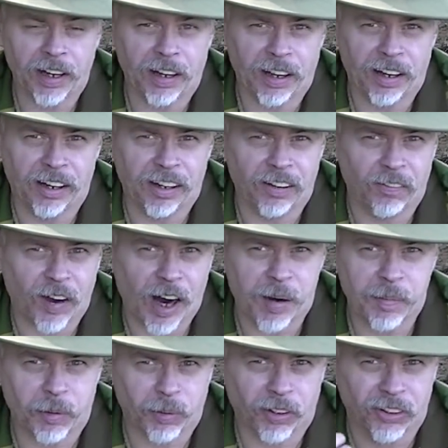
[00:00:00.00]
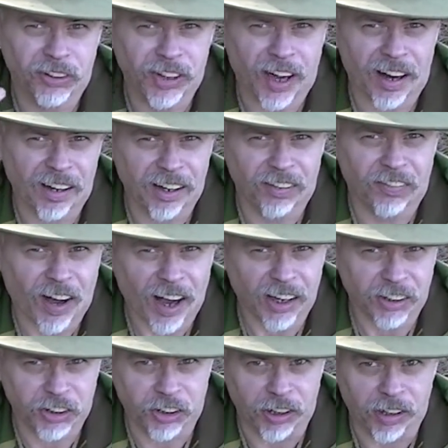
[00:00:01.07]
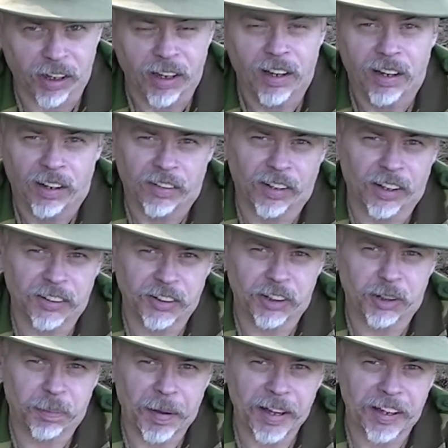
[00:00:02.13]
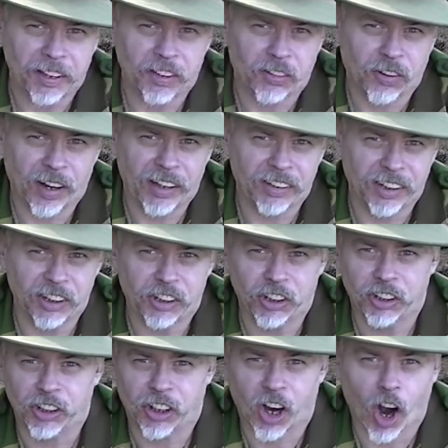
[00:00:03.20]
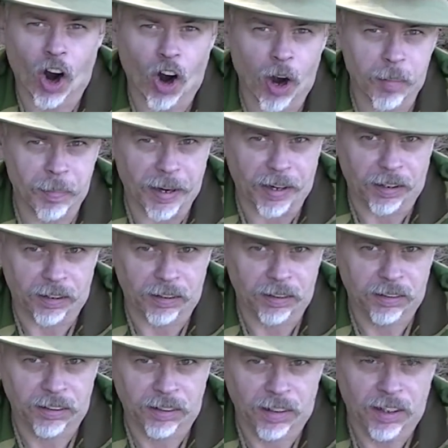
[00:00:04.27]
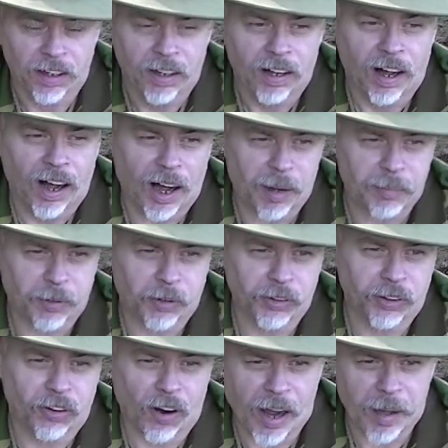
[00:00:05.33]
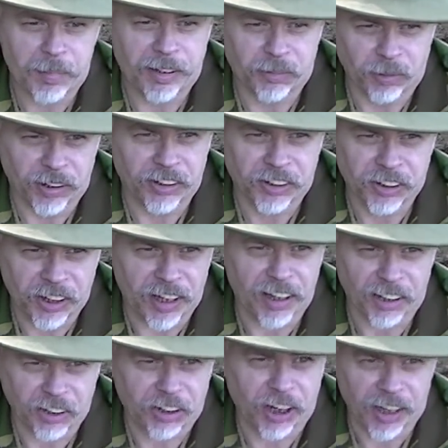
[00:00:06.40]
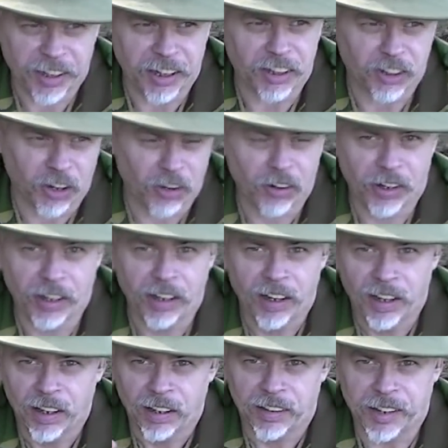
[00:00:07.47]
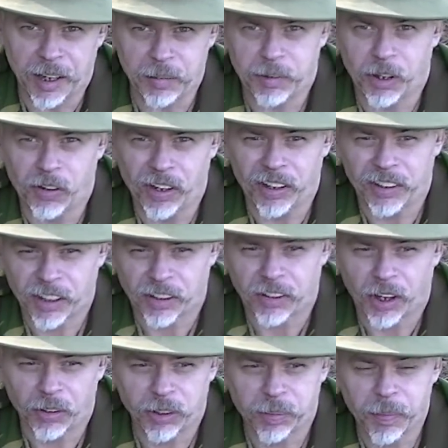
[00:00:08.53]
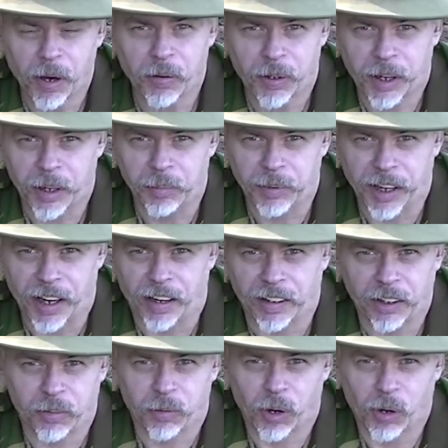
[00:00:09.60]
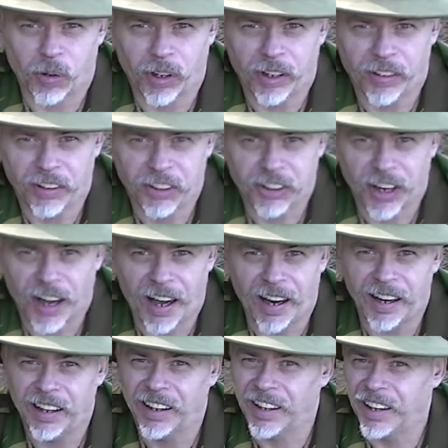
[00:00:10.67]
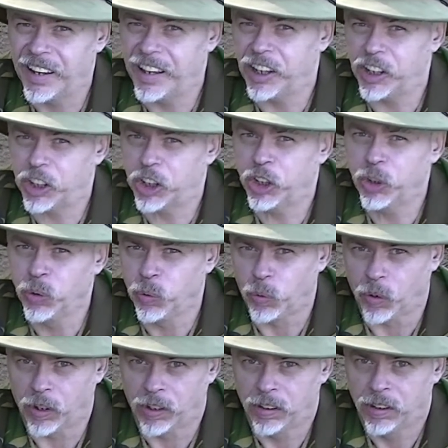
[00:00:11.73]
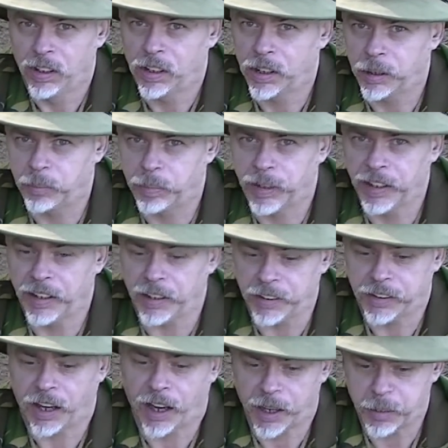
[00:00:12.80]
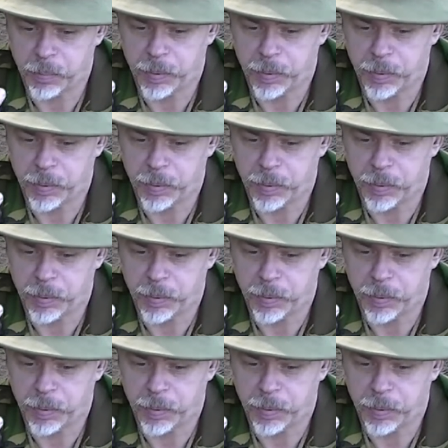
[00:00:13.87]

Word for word: it in an environment where there's not enough oxygen. Thus it's making the transition to carbon. I'm going to grab it with a stick, shake it, turn it, keep doing it until no smoke comes out and then roll it to the side and let it cool completely till I can